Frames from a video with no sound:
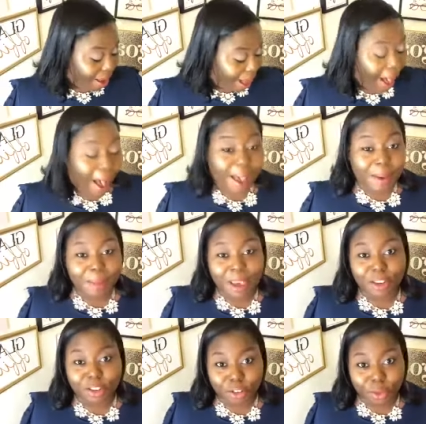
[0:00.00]
I make
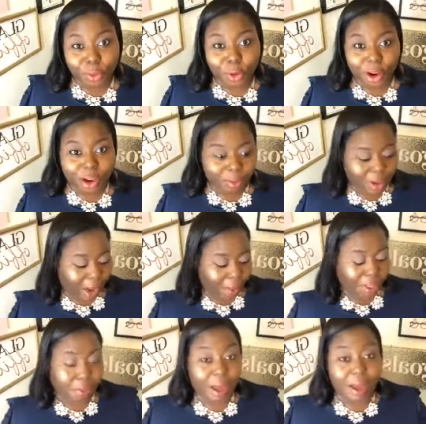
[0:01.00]
sure when I'm
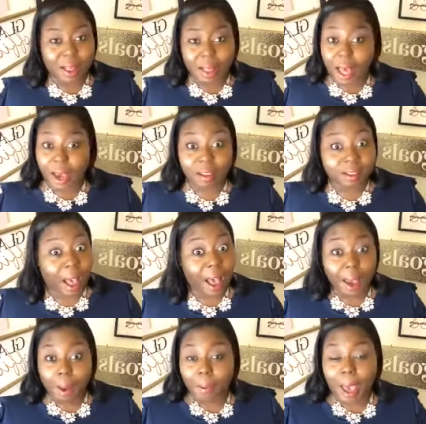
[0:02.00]
with my clients, I
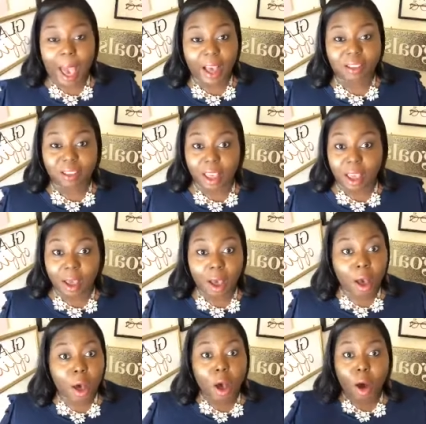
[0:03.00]
am asking
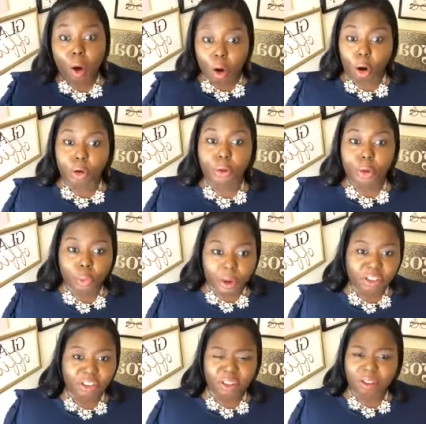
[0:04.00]
all the
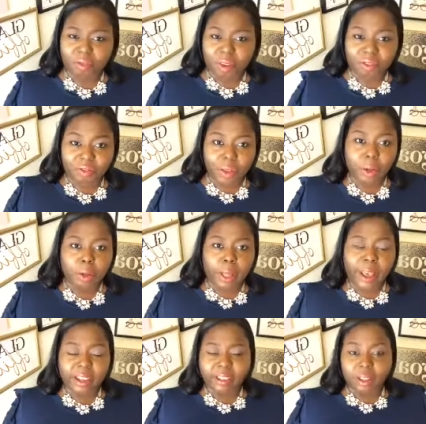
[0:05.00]
questions if I feel
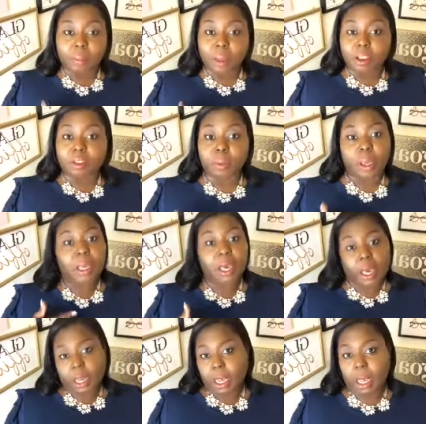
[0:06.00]
like something is being
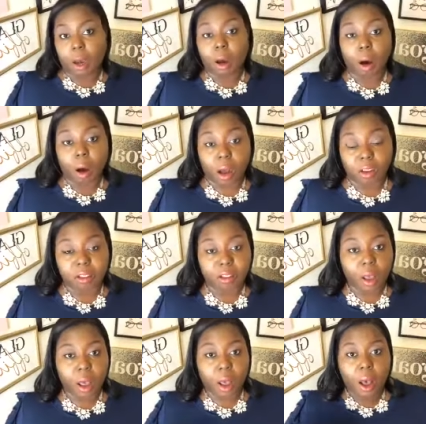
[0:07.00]
hidden in cost.
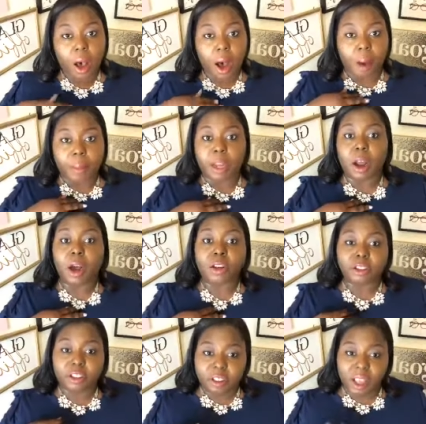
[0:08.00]
Um, and
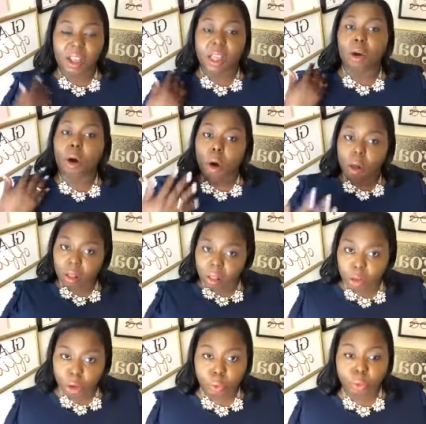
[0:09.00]
understanding all of
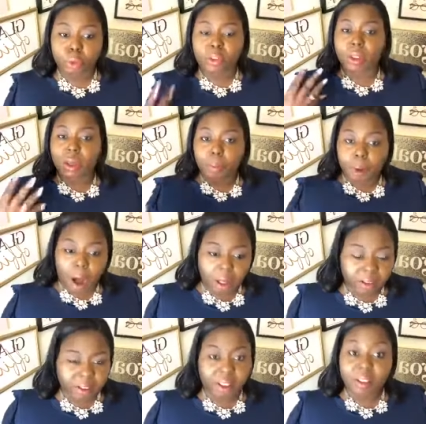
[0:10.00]
their rules and their
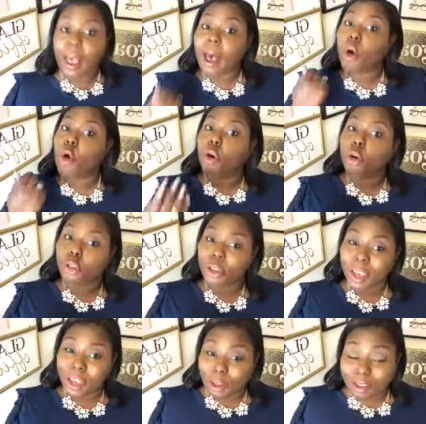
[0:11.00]
policies. How early
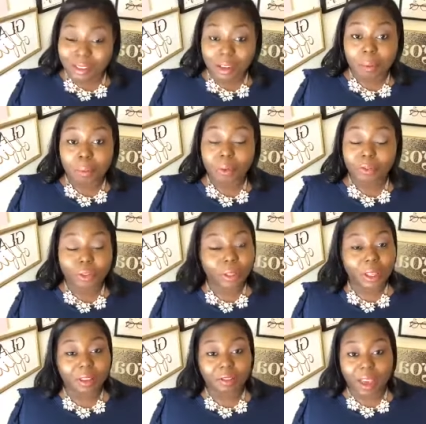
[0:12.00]
can you set up for
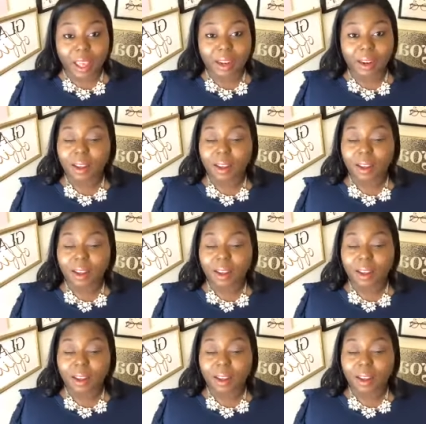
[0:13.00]
the event?